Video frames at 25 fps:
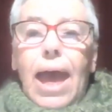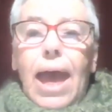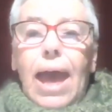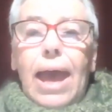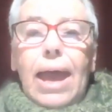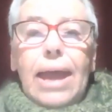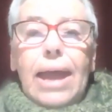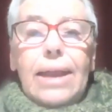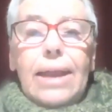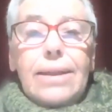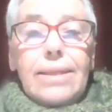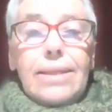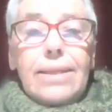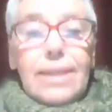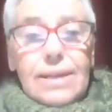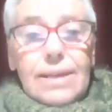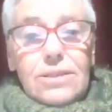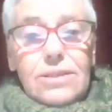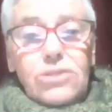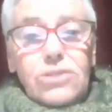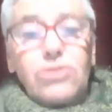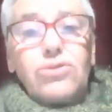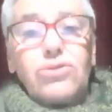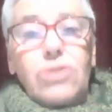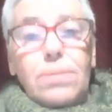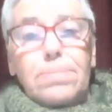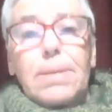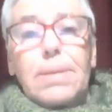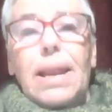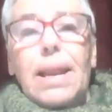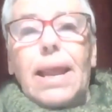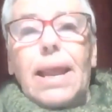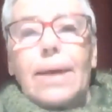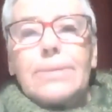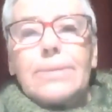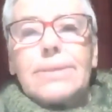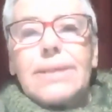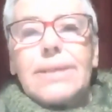And these strip
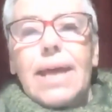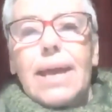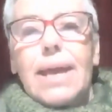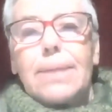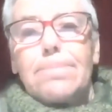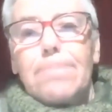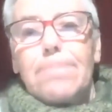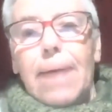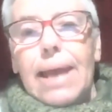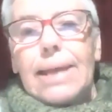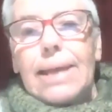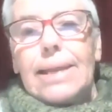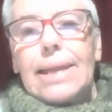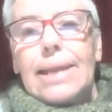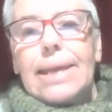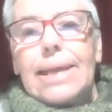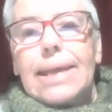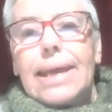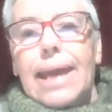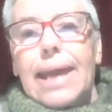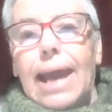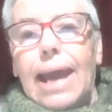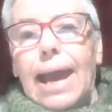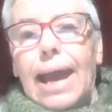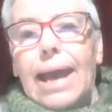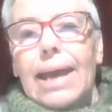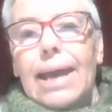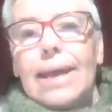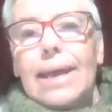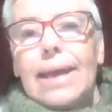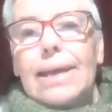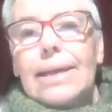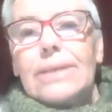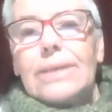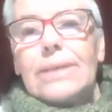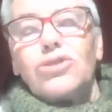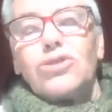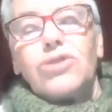clubs had mainly
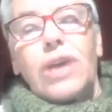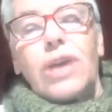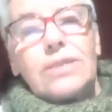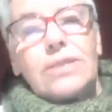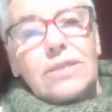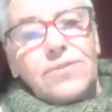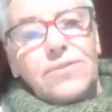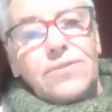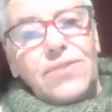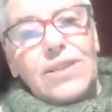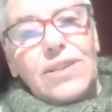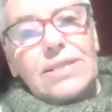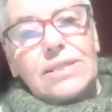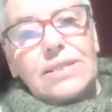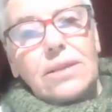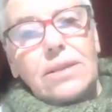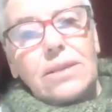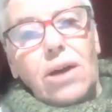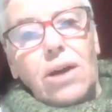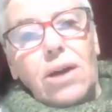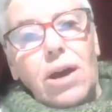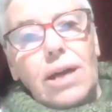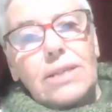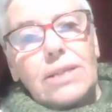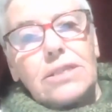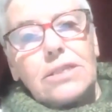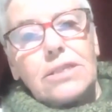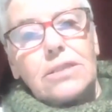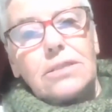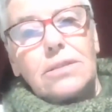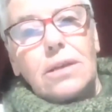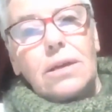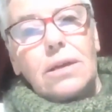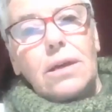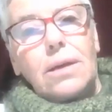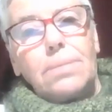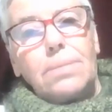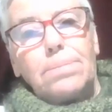gay
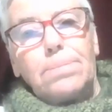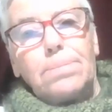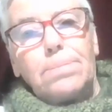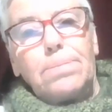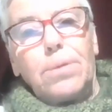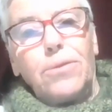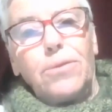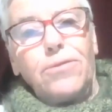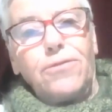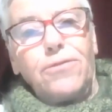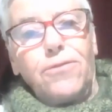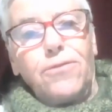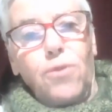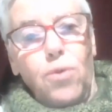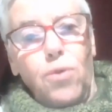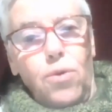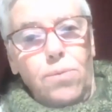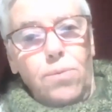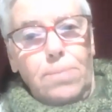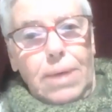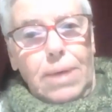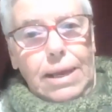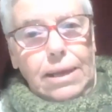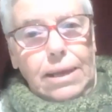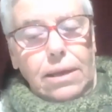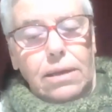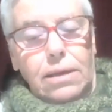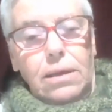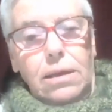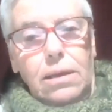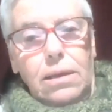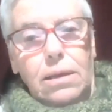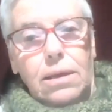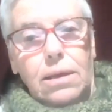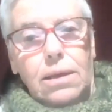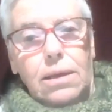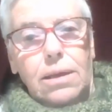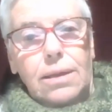transvestites
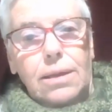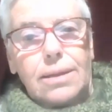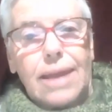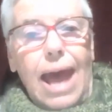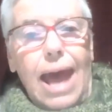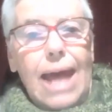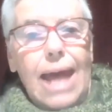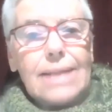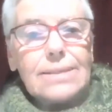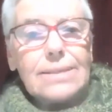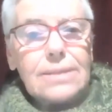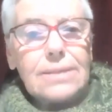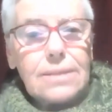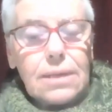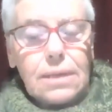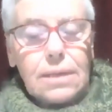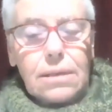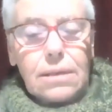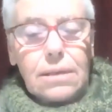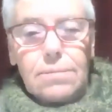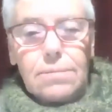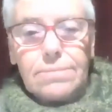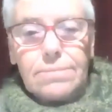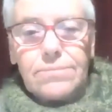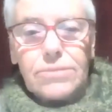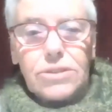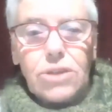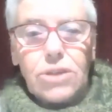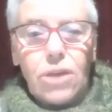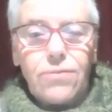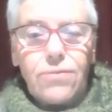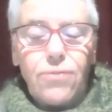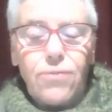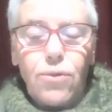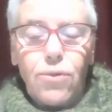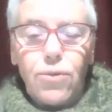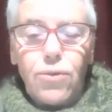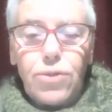performing, dancing, and so
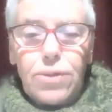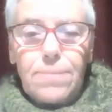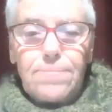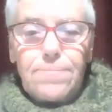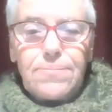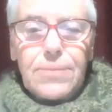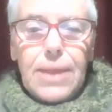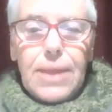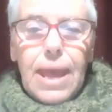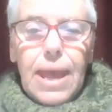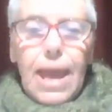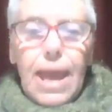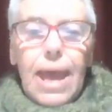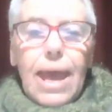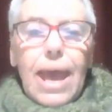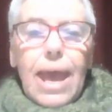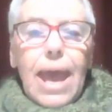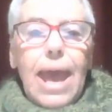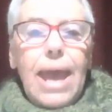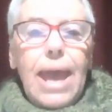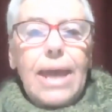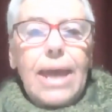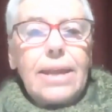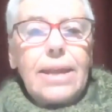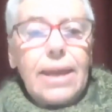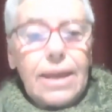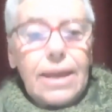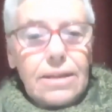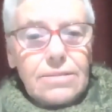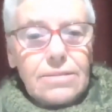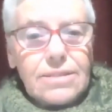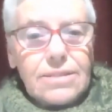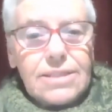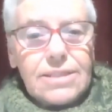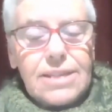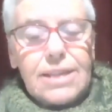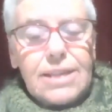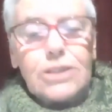forth, and
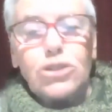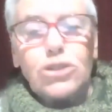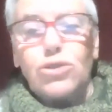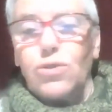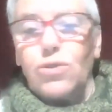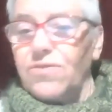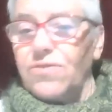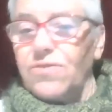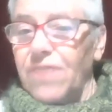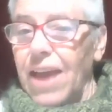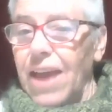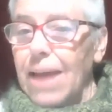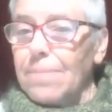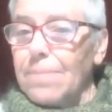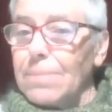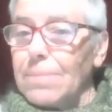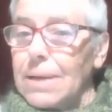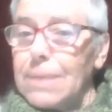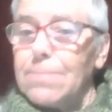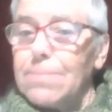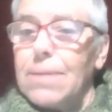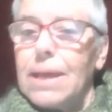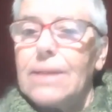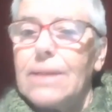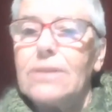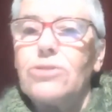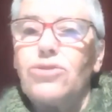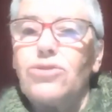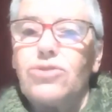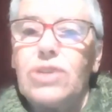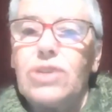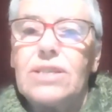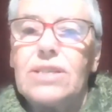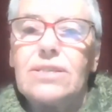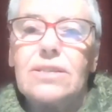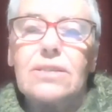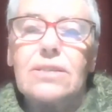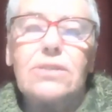heterosexual family men in
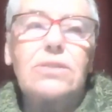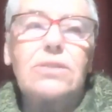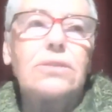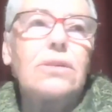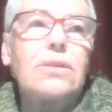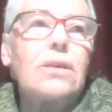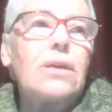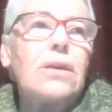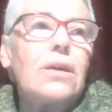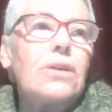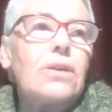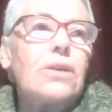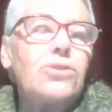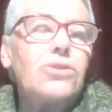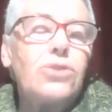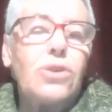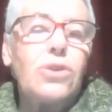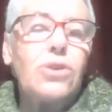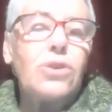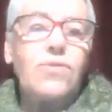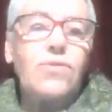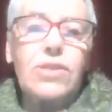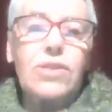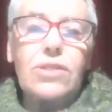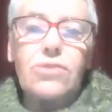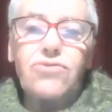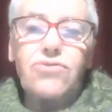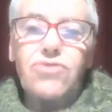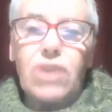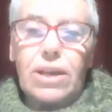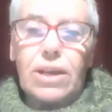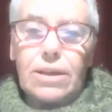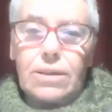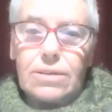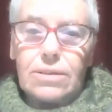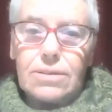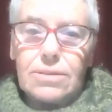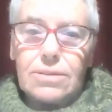dresses serving the
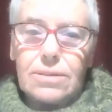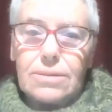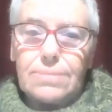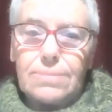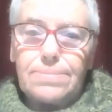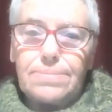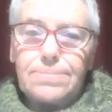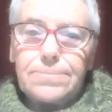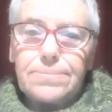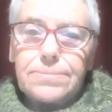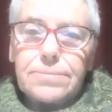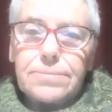drinks.